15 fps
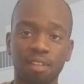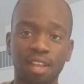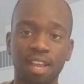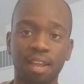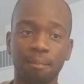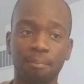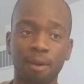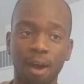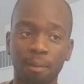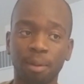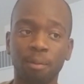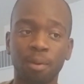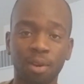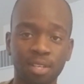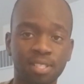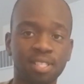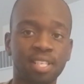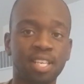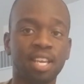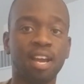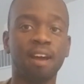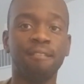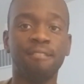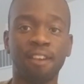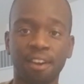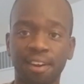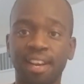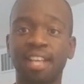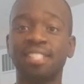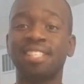and probably we're going to see a
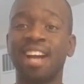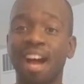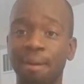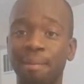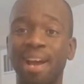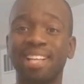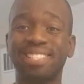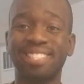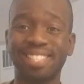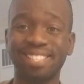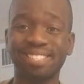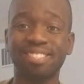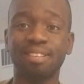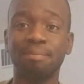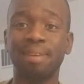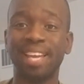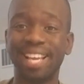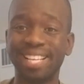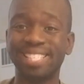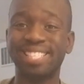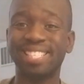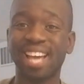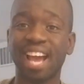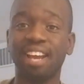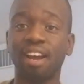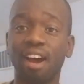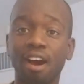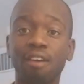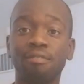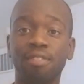very nice combat system inside
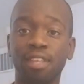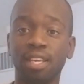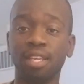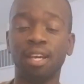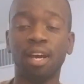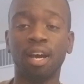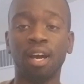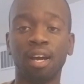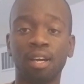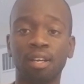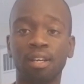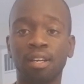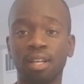of the uh,